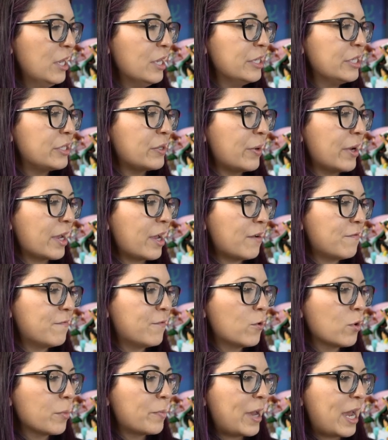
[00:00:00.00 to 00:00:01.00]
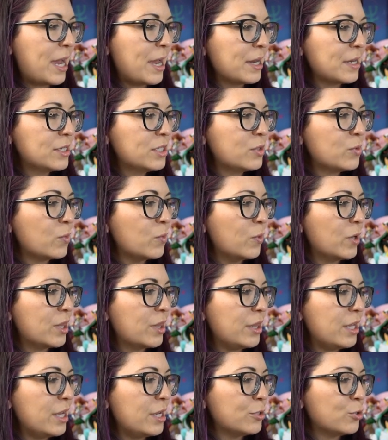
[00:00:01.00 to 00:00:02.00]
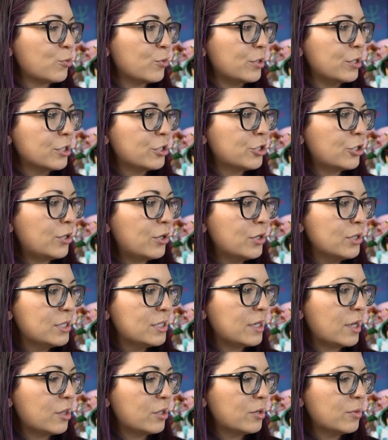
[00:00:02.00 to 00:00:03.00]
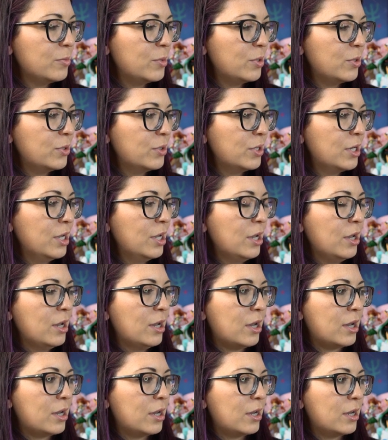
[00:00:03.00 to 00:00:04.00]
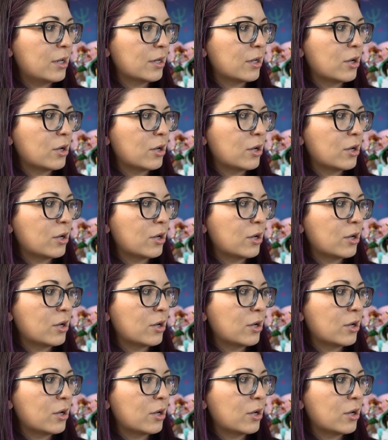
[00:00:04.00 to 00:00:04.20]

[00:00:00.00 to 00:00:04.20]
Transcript: So I got four packs with the traditional Sailor Moon uh,